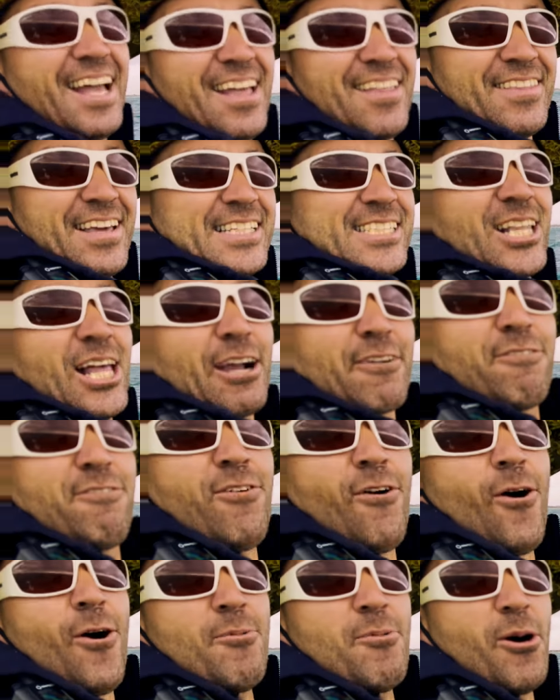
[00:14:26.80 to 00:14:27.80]
There's like
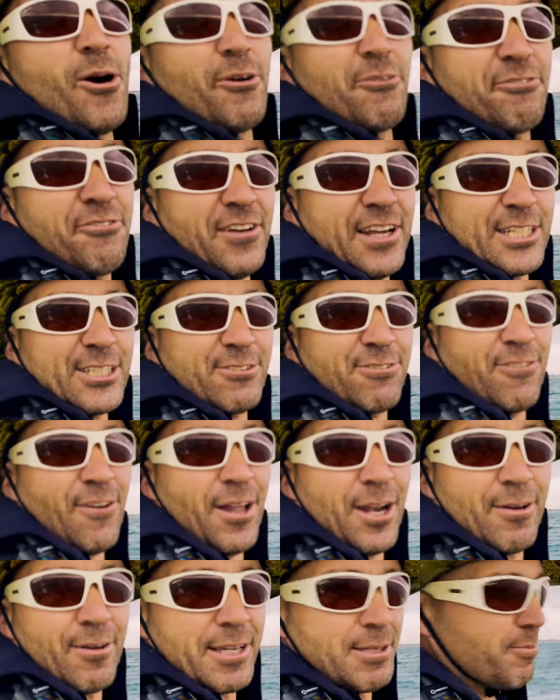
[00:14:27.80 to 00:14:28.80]
four more fish
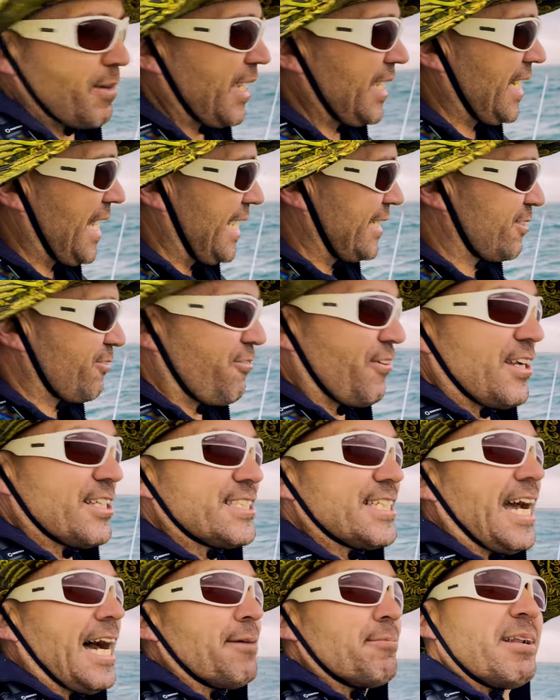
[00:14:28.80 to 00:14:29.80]
following Milan's fish
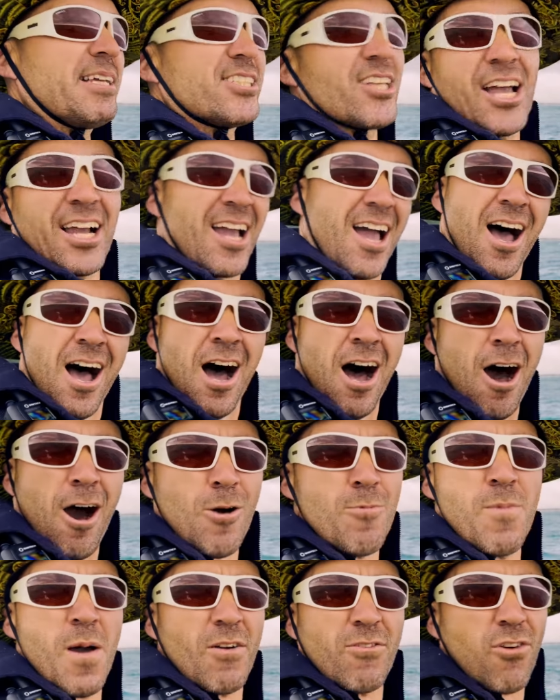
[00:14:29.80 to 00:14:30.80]
up. And he's like,
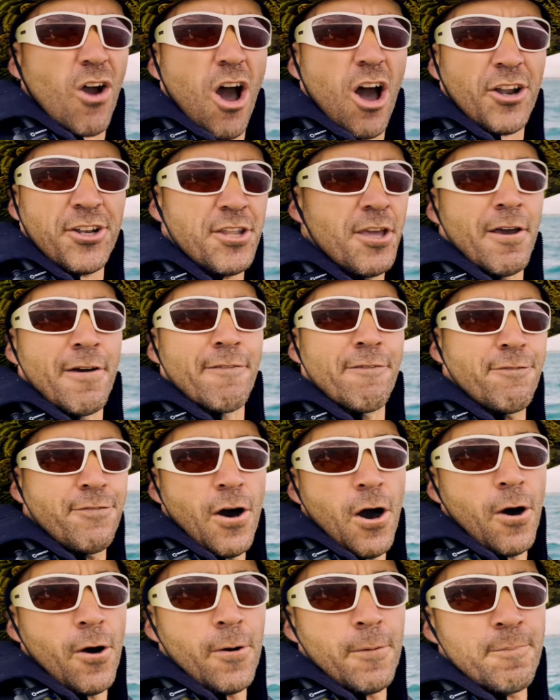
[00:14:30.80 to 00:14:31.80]
hold my rod,
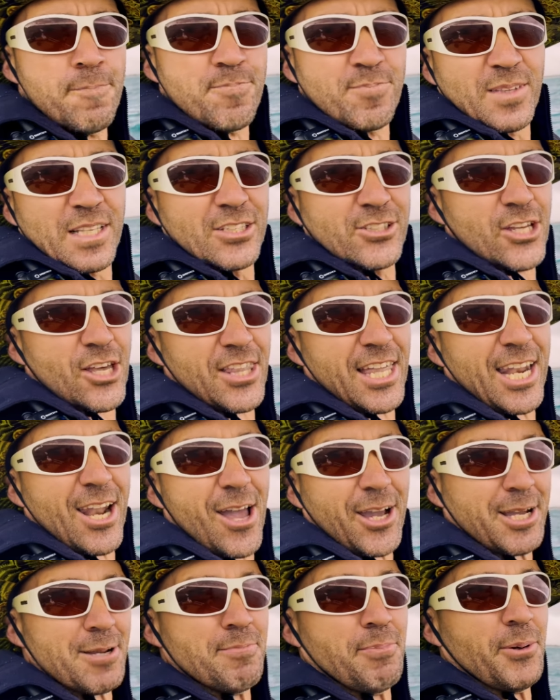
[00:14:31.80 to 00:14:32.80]
film, so that I
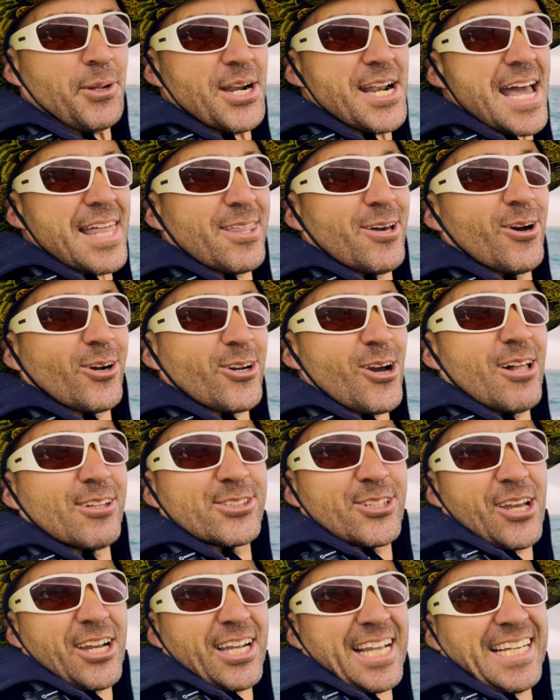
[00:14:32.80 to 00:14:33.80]
can put another hook on
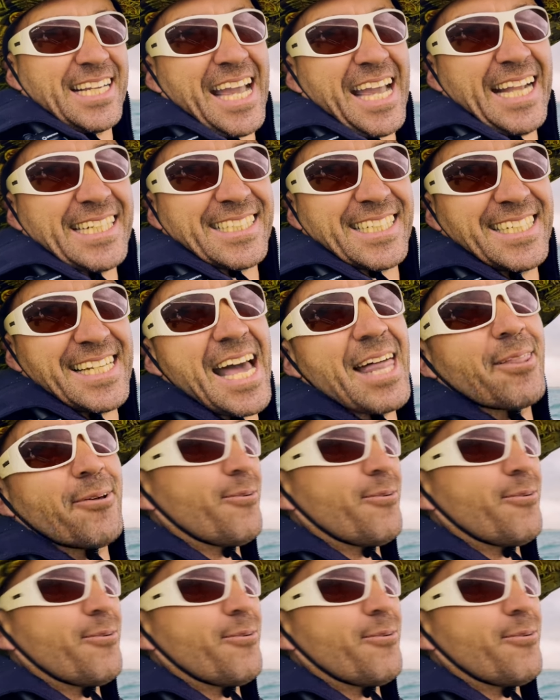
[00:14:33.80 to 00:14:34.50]
so I can catch another